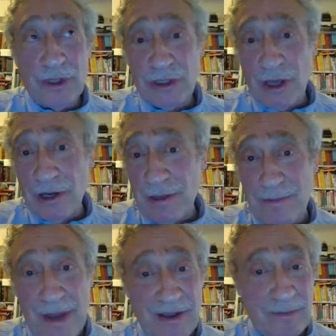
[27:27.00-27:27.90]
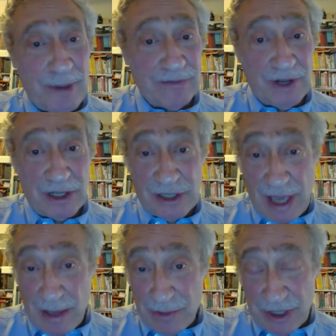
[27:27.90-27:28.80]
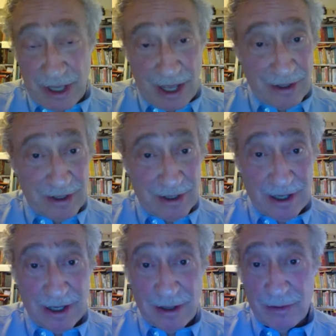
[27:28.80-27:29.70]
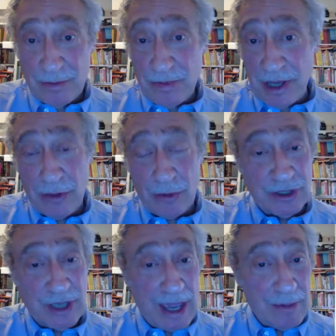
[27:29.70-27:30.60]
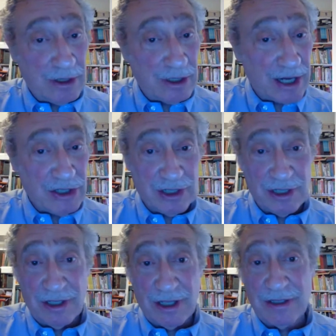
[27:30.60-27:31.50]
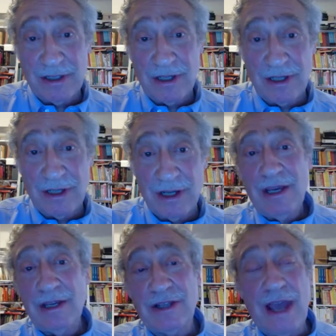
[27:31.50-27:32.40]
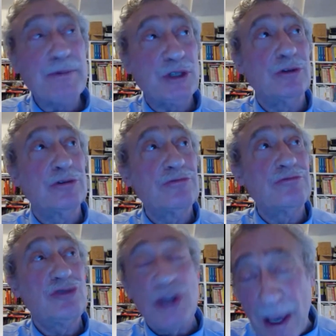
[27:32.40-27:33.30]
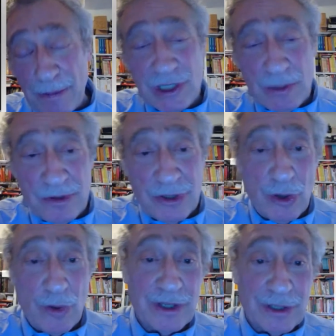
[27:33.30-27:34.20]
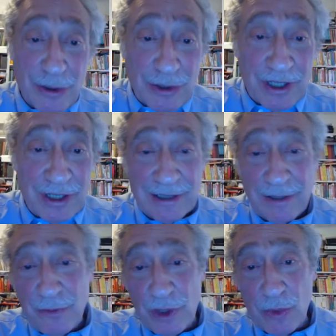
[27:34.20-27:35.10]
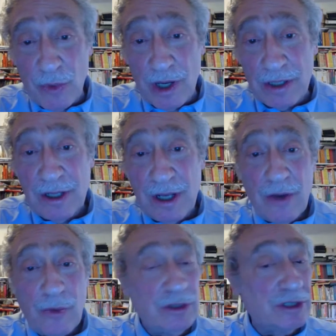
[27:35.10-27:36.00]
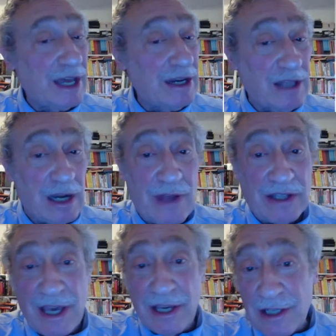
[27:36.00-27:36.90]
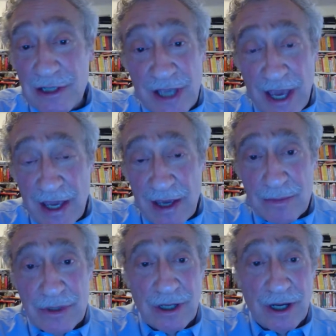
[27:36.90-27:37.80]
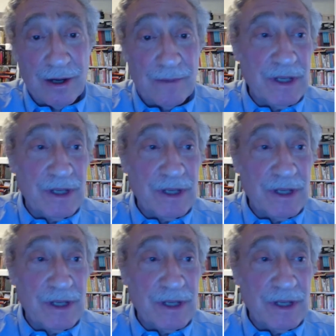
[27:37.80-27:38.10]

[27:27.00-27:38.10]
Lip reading: we studied many of Botvinnik's games together, playing through his game collection and his absolute championship of the Soviet Union, 1941. We looked at a lot of Alyekin's games,